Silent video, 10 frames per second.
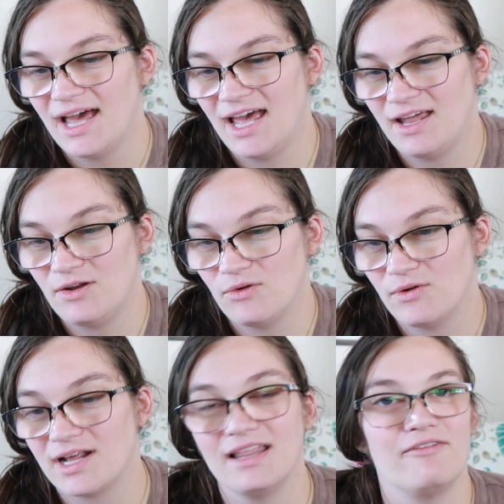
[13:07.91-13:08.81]
And
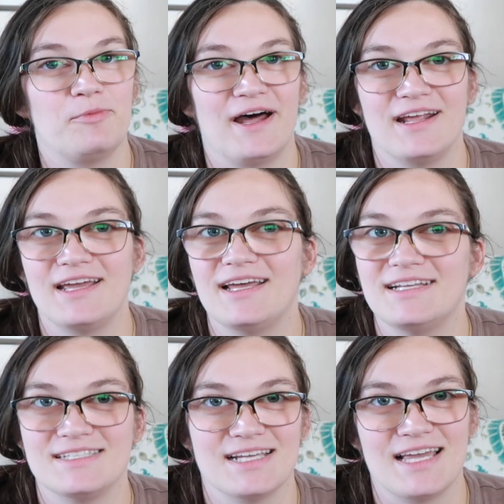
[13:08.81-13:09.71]
what I love about it
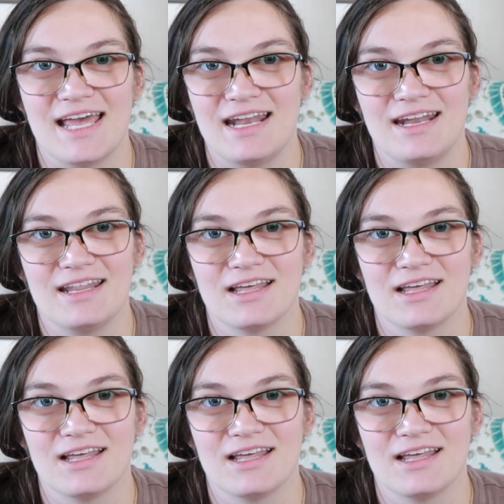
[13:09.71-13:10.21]
is, again,